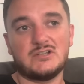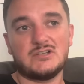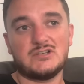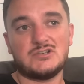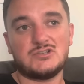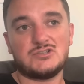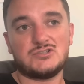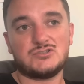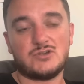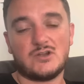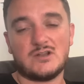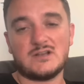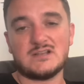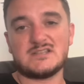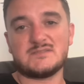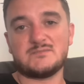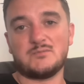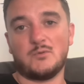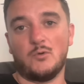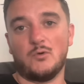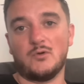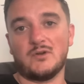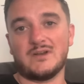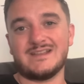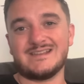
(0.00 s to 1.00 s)

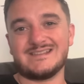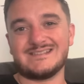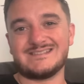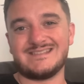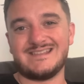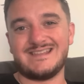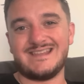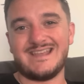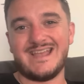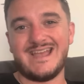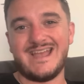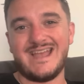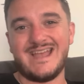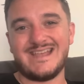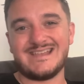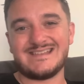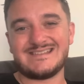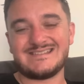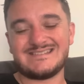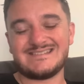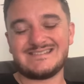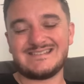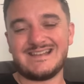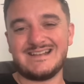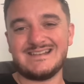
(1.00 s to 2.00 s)
transport is the
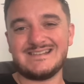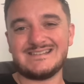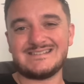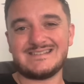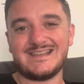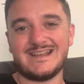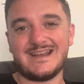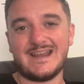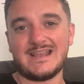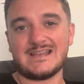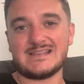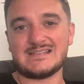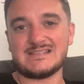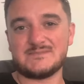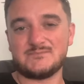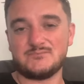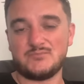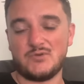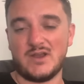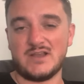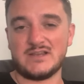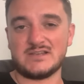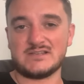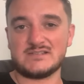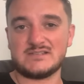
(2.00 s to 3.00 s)
Stansted
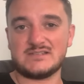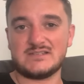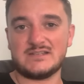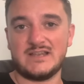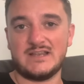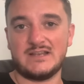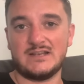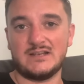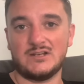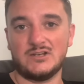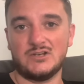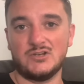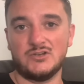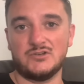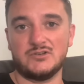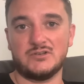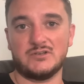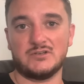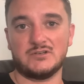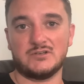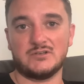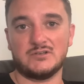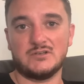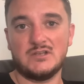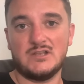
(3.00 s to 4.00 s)
Express in
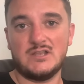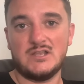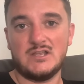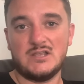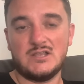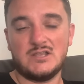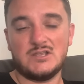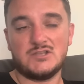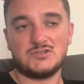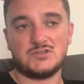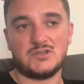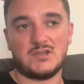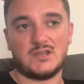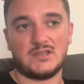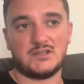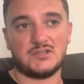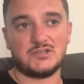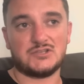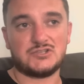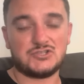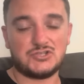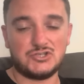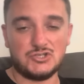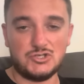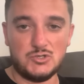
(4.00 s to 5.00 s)
London. So you get the
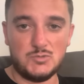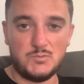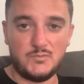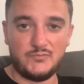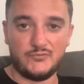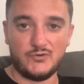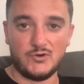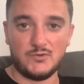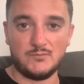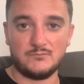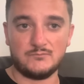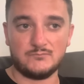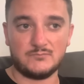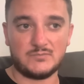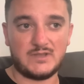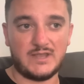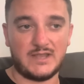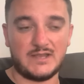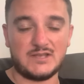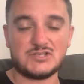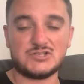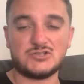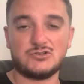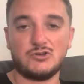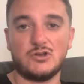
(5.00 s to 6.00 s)
tube from
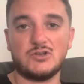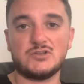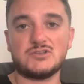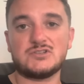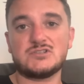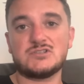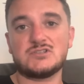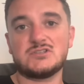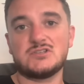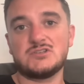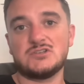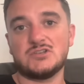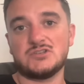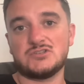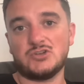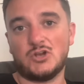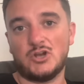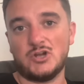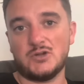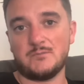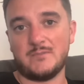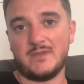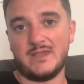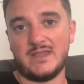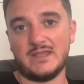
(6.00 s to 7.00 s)
King's Cross to
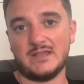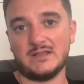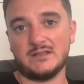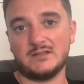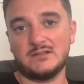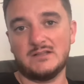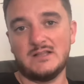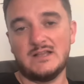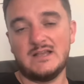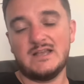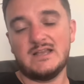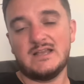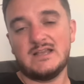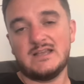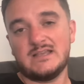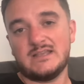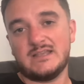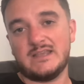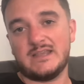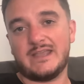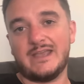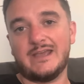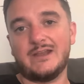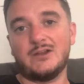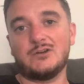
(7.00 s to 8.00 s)
Tottenham Hale. You
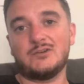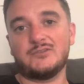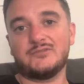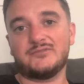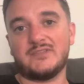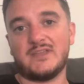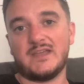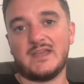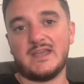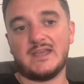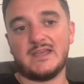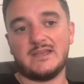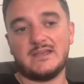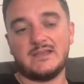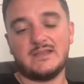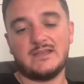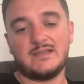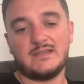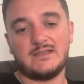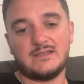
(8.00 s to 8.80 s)
get off there.